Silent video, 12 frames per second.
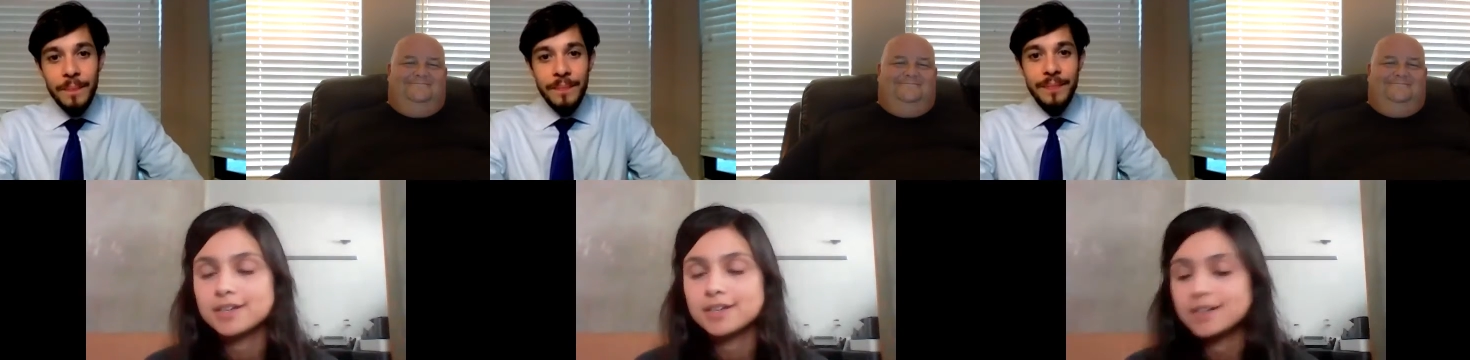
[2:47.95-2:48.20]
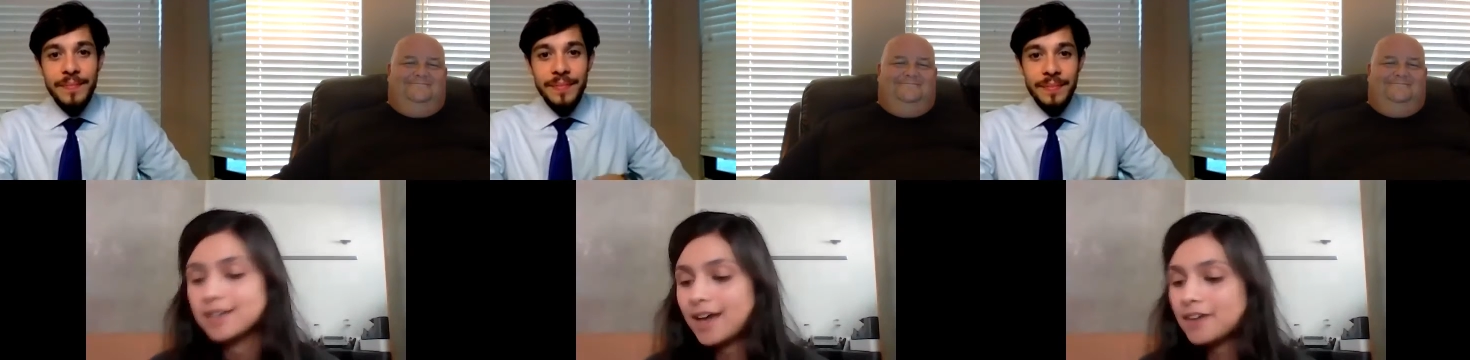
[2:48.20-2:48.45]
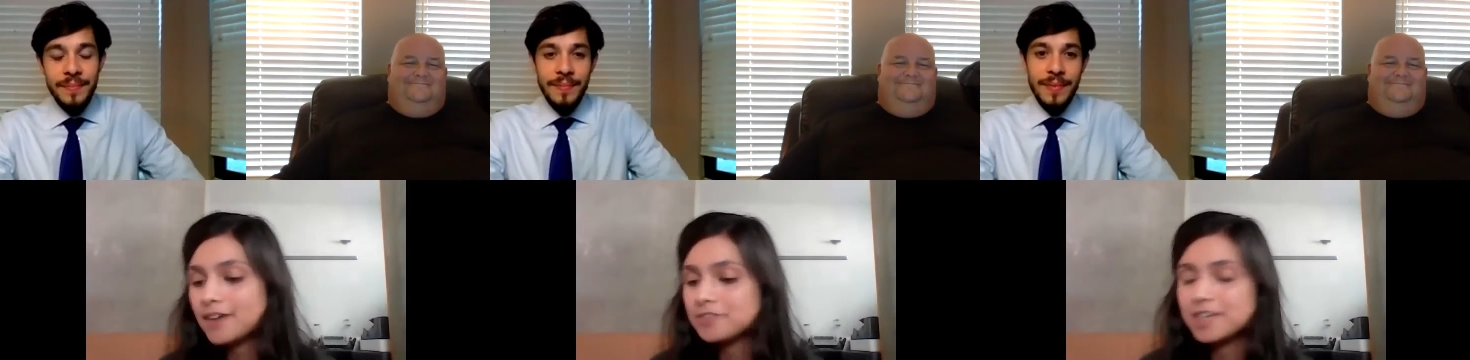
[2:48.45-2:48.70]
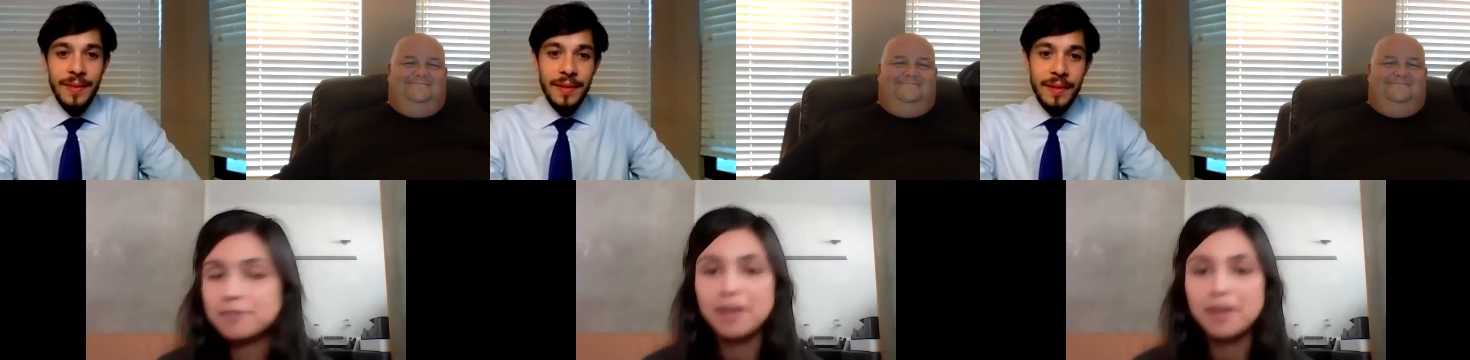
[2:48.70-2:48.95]
Speaker 1: not reading
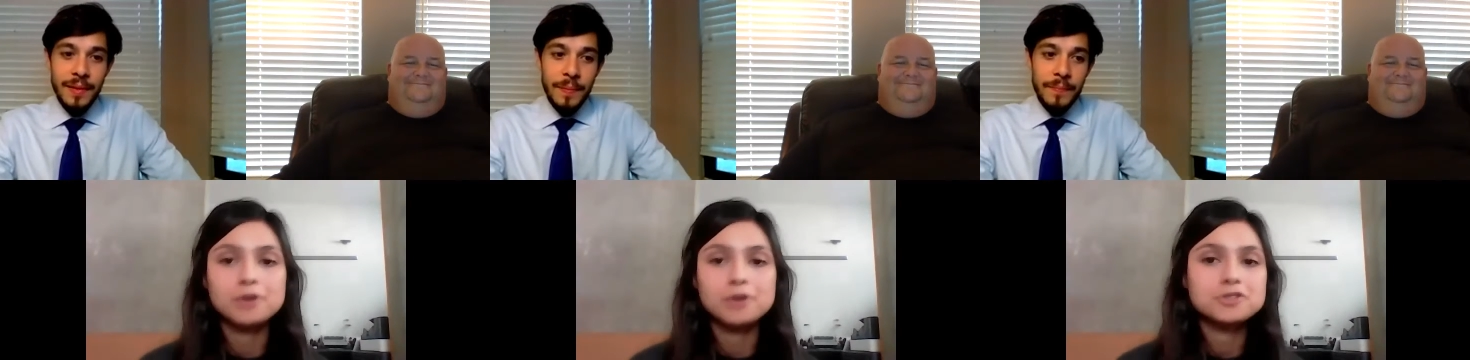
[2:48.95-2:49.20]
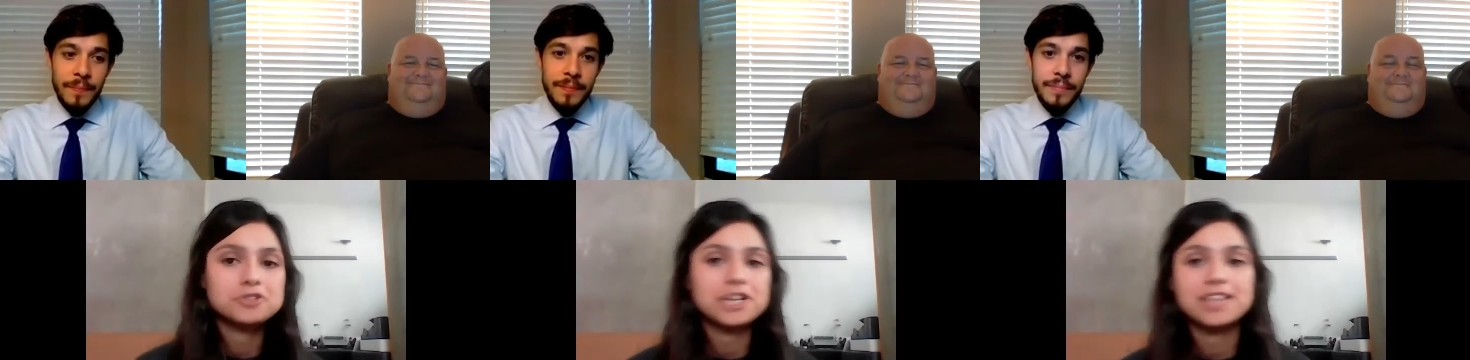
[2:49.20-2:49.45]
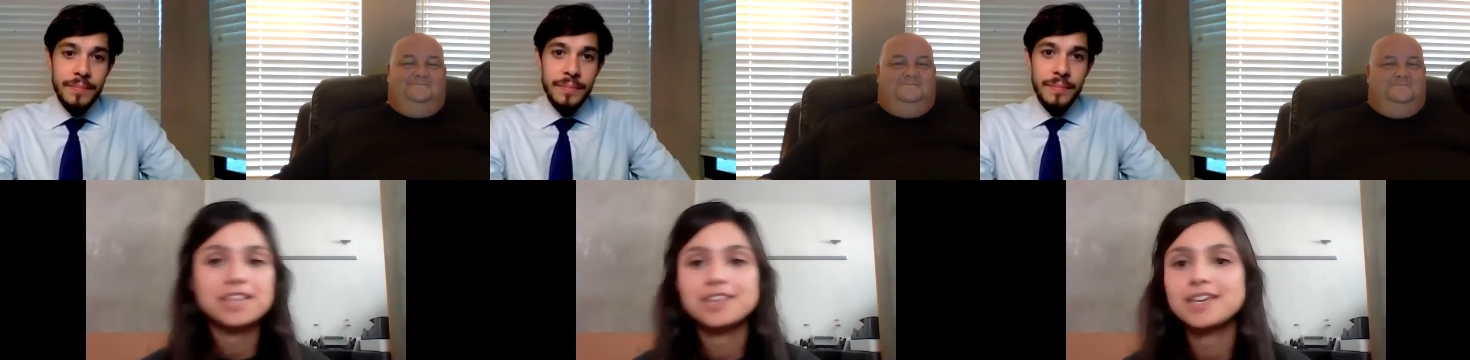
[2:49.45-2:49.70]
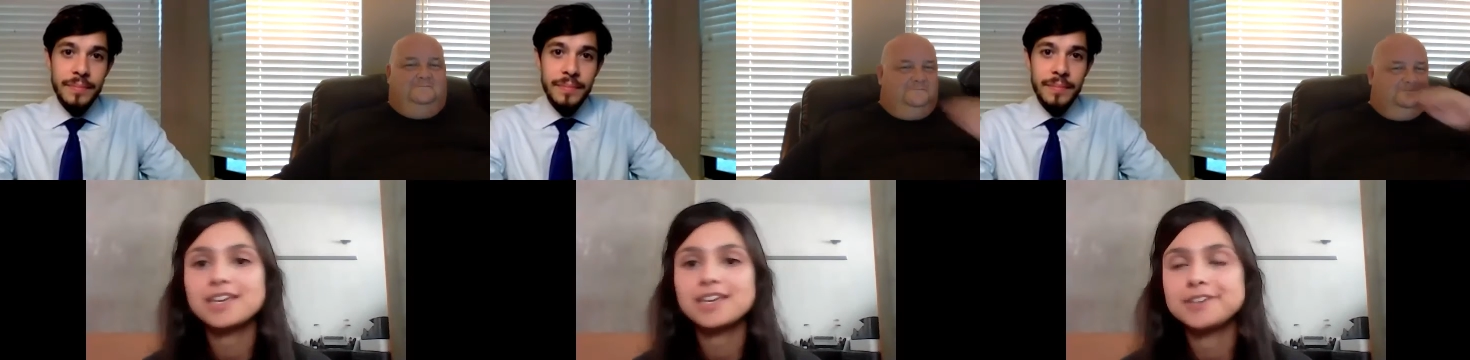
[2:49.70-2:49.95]
my notes or anything.
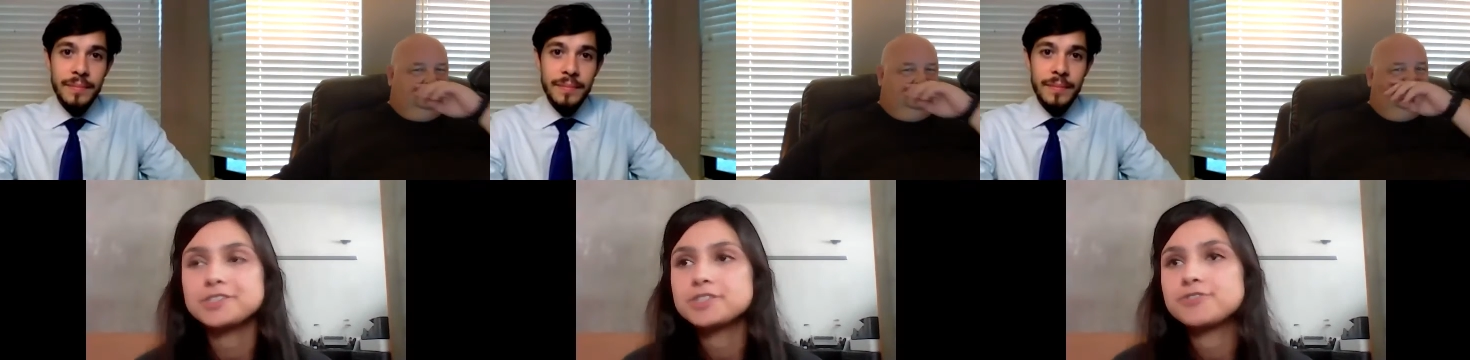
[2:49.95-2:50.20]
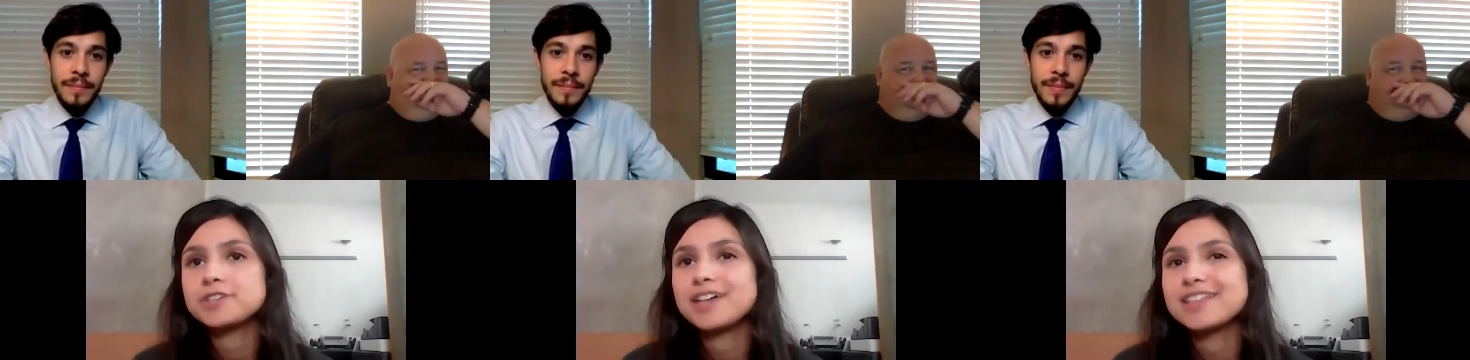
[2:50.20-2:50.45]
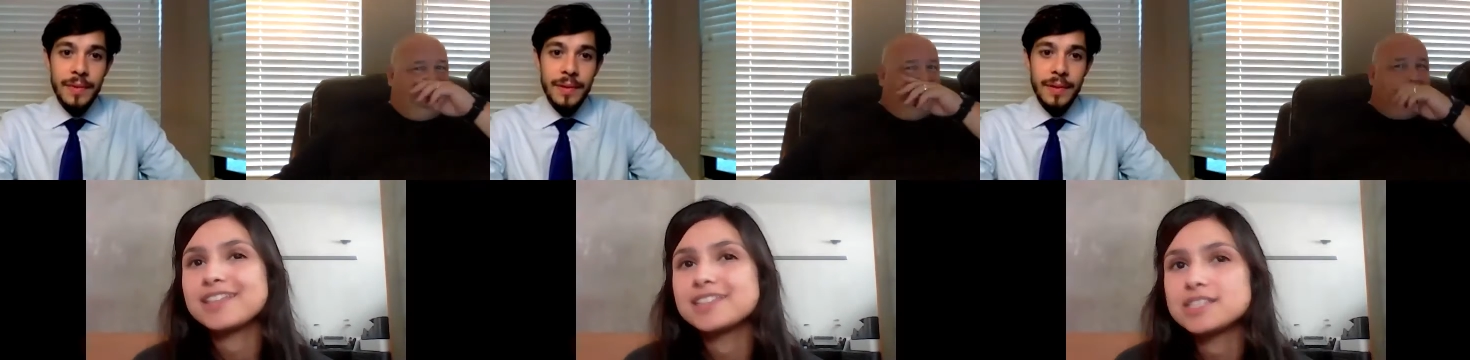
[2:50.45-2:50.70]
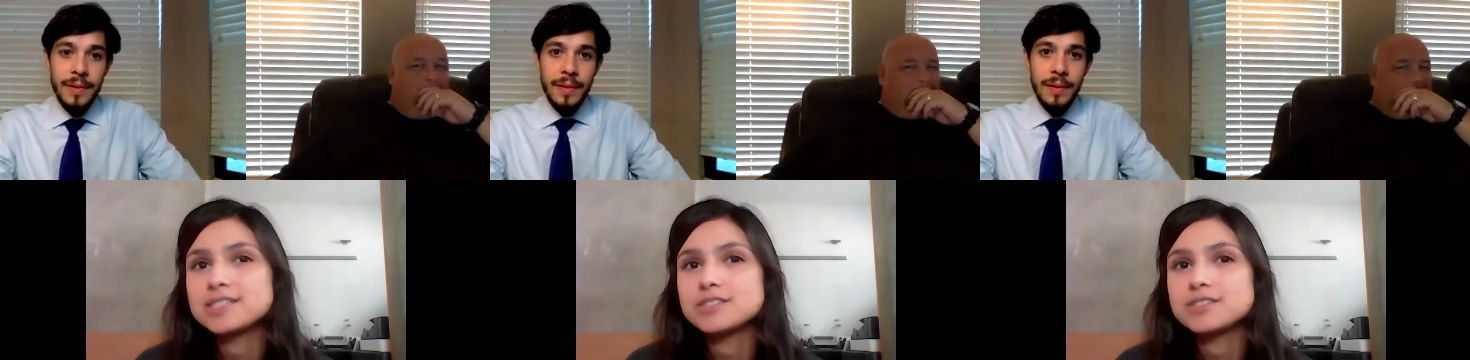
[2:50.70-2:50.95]
I just feel like this
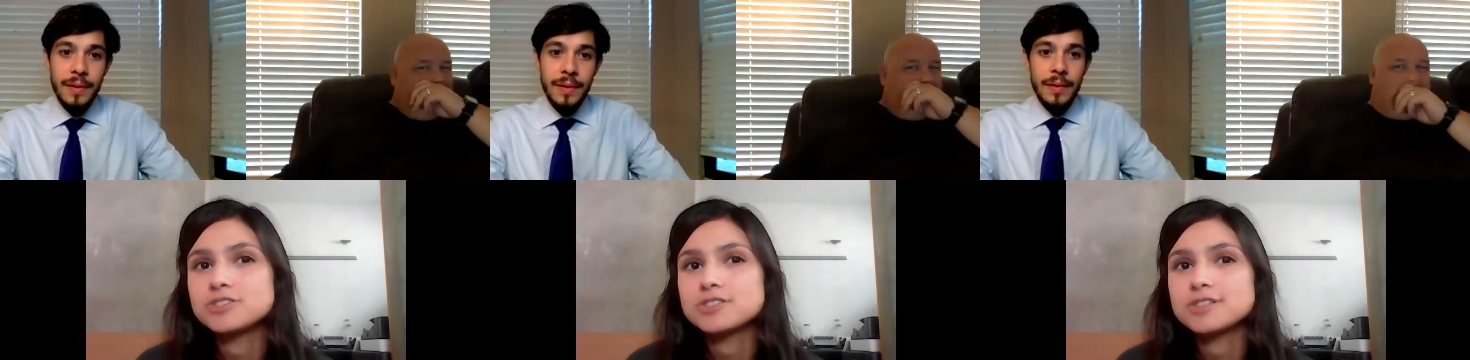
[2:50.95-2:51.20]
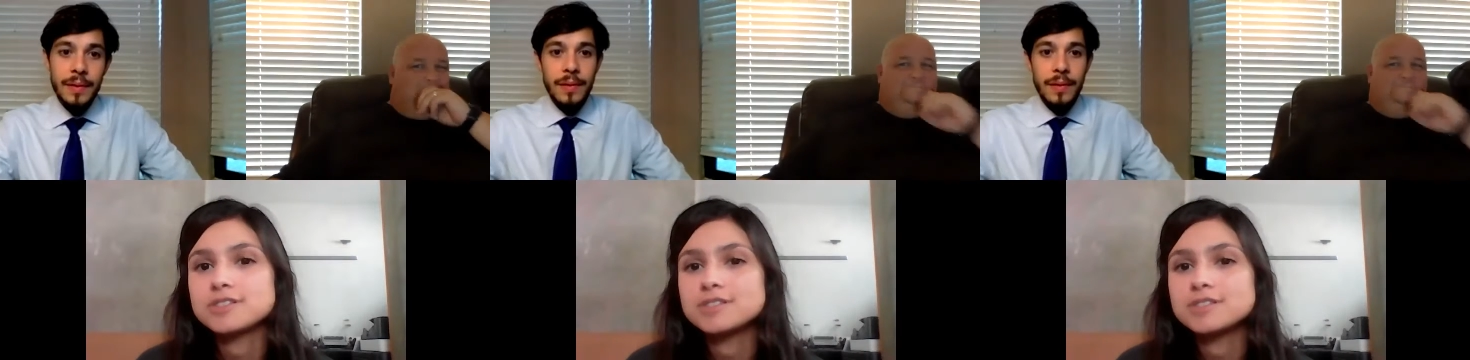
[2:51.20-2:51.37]
is just a,